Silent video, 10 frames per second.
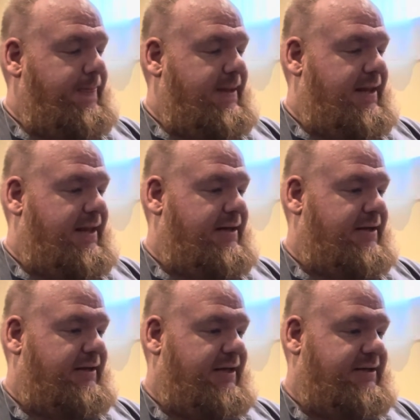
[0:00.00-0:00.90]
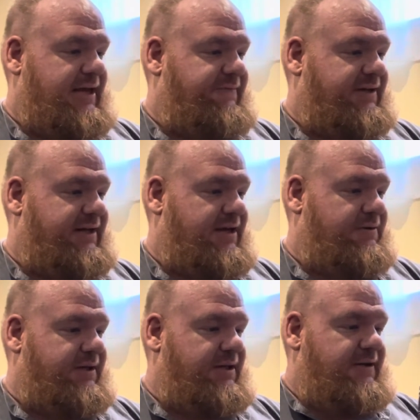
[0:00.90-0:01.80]
And I like having it
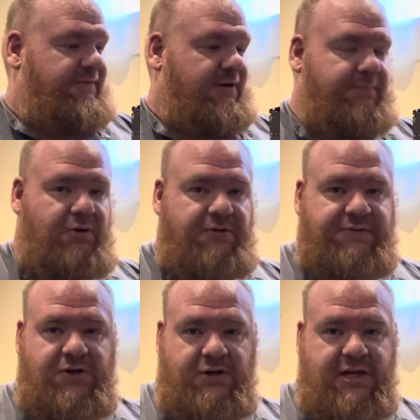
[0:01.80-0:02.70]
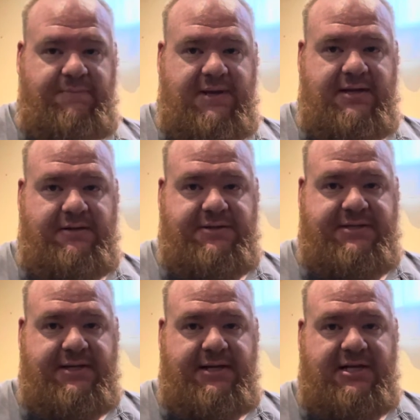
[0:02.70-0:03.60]
out for both cooking
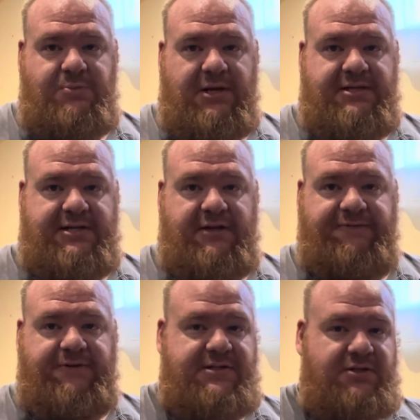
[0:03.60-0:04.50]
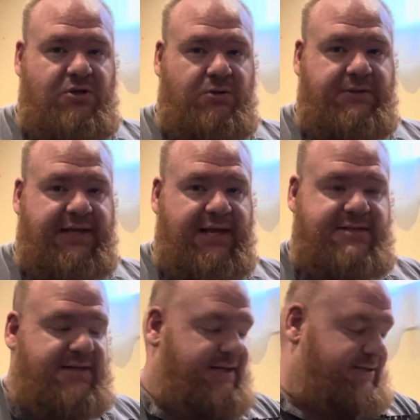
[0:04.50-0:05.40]
meals as well as on a freezing cold day.
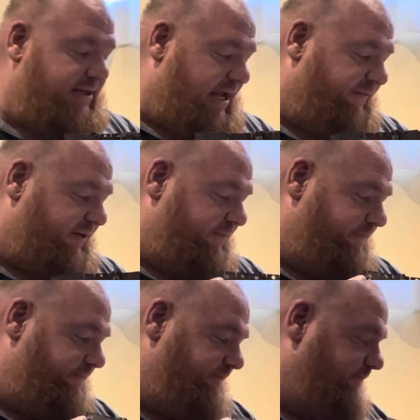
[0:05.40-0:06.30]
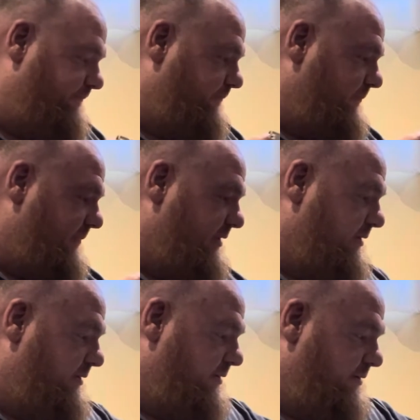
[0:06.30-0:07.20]
It's nice to have it,
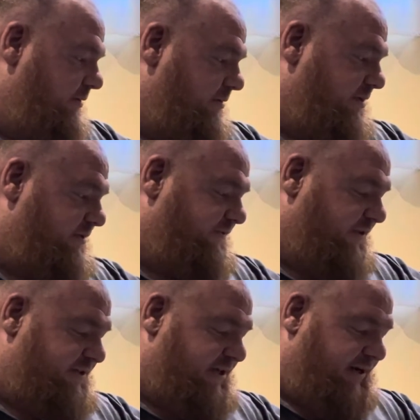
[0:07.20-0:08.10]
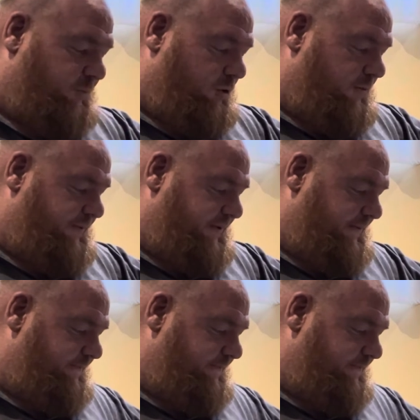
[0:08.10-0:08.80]
just for the sake of warmth.